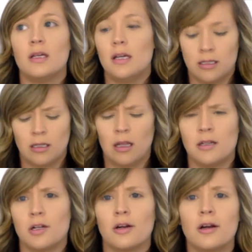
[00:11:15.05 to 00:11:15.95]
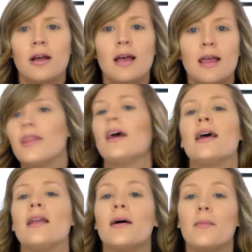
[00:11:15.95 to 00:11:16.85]
It's a lot darker
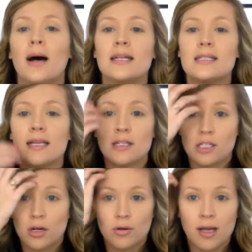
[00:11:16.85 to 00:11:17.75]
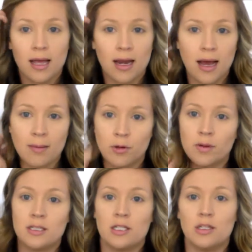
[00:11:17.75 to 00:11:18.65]
than my skin tone, and I'm
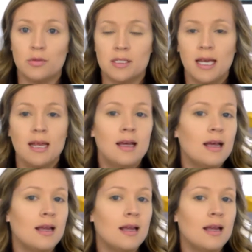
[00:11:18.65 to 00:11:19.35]
going to use it.